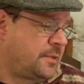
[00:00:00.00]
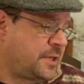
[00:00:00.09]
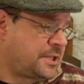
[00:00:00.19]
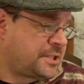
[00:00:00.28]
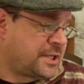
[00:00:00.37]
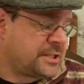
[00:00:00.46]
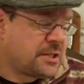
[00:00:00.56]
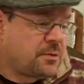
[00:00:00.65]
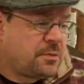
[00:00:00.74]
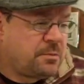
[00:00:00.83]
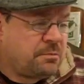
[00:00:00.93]
This is
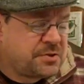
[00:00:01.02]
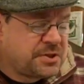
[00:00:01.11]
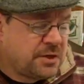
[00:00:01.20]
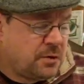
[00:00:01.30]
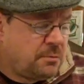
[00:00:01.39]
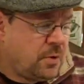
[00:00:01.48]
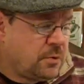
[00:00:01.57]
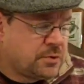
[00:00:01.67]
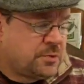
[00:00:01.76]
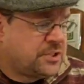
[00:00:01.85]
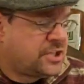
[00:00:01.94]
a single
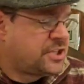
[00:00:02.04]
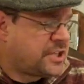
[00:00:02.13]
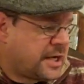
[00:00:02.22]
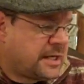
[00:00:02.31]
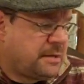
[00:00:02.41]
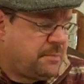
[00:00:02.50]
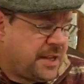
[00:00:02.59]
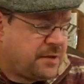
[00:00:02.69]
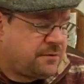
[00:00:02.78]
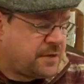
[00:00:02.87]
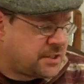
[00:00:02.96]
malt which certainly
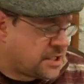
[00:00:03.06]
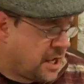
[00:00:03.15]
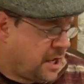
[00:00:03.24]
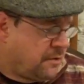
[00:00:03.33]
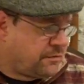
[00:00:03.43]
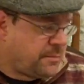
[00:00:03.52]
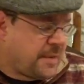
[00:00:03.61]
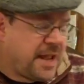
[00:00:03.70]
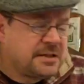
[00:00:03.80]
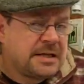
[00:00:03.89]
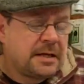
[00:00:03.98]
benefits from
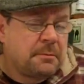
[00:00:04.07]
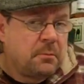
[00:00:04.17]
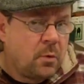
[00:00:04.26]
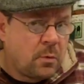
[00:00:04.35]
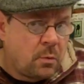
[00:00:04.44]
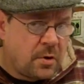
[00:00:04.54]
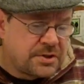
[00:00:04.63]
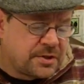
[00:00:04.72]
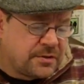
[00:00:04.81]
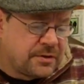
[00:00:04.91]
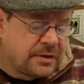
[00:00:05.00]
adding more
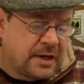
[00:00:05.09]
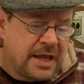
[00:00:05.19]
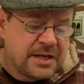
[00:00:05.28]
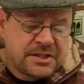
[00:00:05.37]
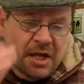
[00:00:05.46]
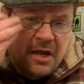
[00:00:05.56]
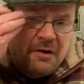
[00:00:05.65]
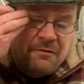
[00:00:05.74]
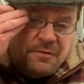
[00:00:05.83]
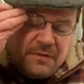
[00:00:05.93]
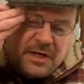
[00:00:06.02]
water than less,
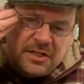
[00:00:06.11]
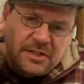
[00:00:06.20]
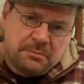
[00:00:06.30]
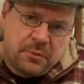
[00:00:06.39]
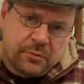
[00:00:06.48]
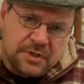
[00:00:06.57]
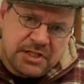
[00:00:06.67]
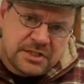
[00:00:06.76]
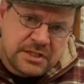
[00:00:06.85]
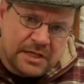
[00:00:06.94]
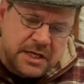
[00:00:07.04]
for the very simple
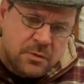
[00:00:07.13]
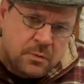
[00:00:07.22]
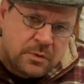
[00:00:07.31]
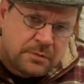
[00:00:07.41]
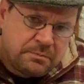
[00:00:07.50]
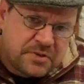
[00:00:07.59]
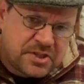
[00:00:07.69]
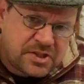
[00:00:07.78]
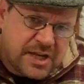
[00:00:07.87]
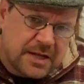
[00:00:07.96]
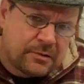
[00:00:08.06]
reason it will
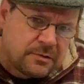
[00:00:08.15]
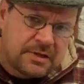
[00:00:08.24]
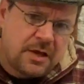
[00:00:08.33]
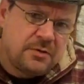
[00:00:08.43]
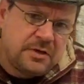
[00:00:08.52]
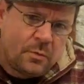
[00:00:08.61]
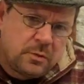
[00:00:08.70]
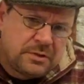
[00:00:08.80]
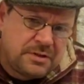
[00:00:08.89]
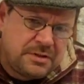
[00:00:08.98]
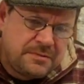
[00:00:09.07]
settle down, it
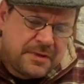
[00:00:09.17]
will